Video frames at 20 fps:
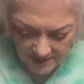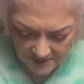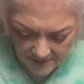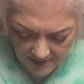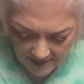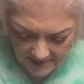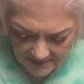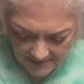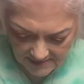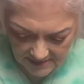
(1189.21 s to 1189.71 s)

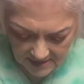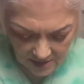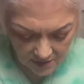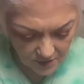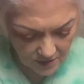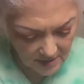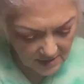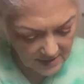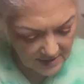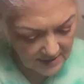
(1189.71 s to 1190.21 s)
I think.
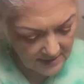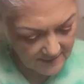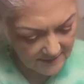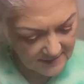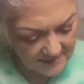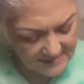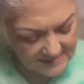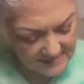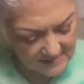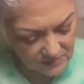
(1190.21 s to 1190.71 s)
So,
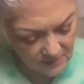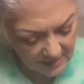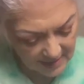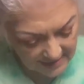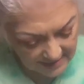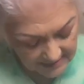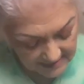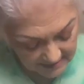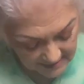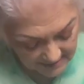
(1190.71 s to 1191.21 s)
this is what I